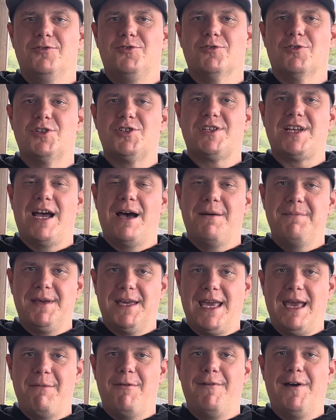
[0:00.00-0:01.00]
Georgetown
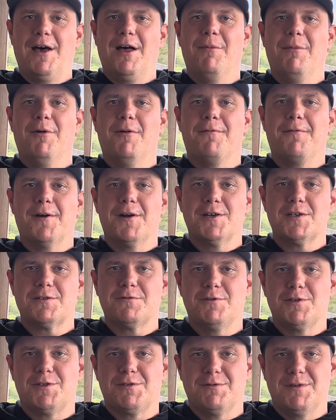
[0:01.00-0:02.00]
became available
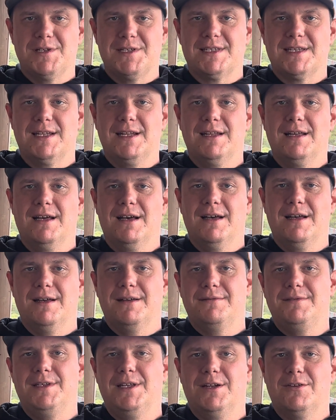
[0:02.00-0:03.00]
first, which was
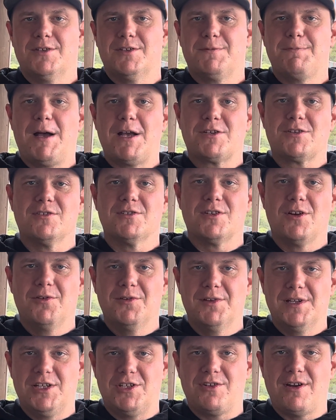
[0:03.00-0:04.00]
a specials
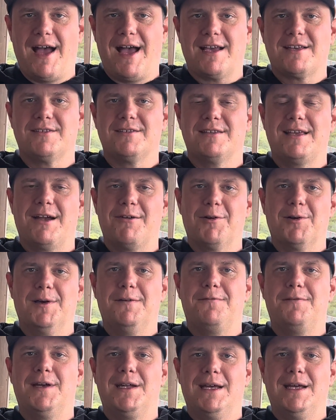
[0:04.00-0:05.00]
only track, so that
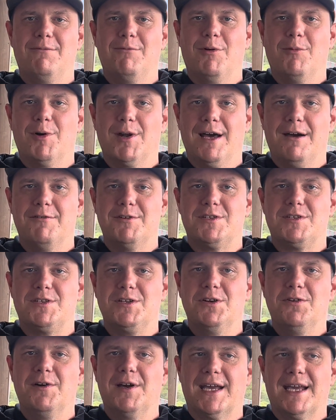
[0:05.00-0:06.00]
really fit in with what I was
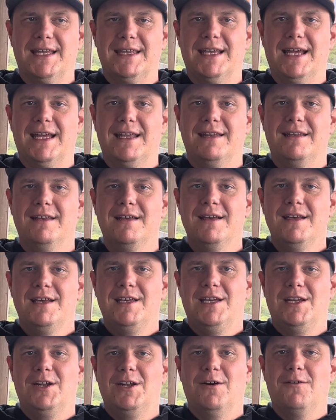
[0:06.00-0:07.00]
doing. And
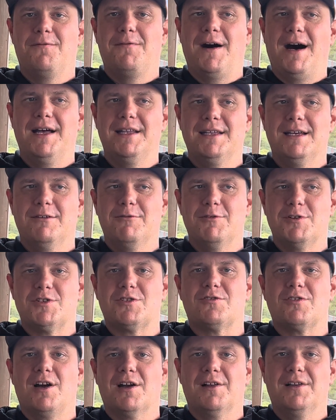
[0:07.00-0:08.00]
then Fonda was
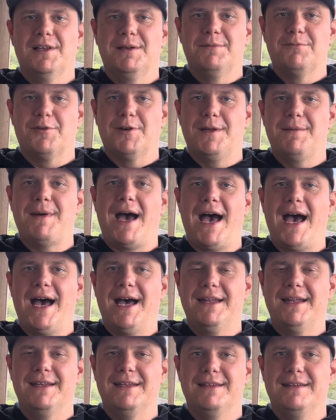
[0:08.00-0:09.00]
struggling pretty
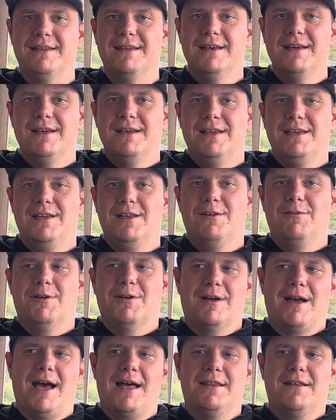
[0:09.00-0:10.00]
bad, and we
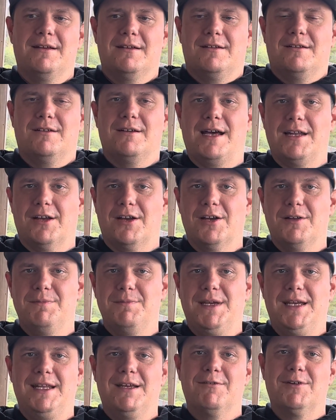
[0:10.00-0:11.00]
had a good
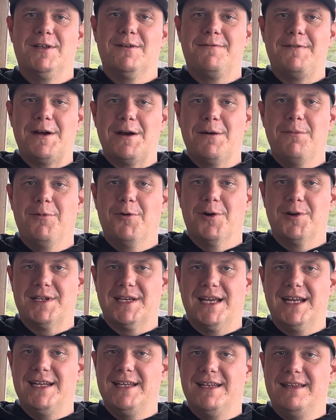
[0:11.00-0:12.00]
meeting with the fair board
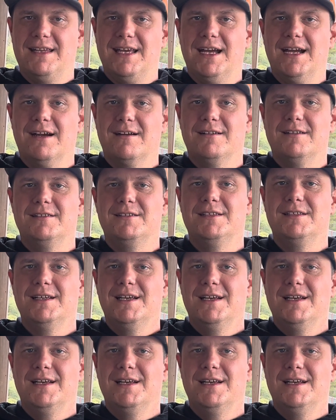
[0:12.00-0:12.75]
to get in there, and